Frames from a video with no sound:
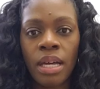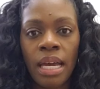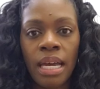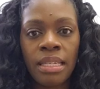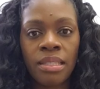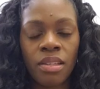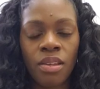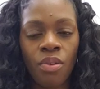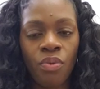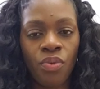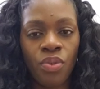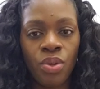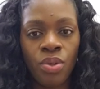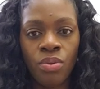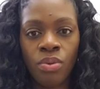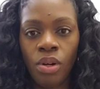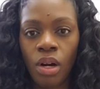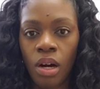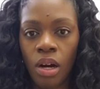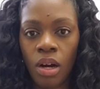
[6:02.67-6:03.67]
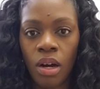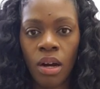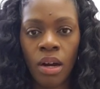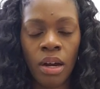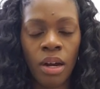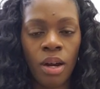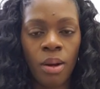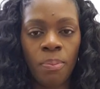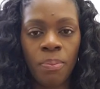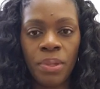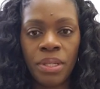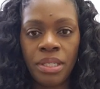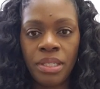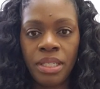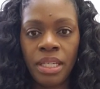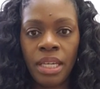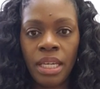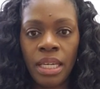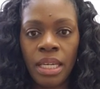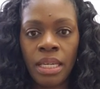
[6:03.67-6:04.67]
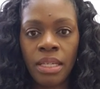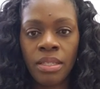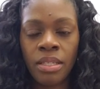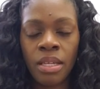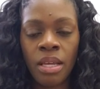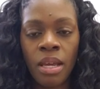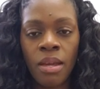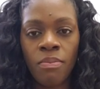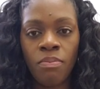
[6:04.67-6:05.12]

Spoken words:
as if you are a petite,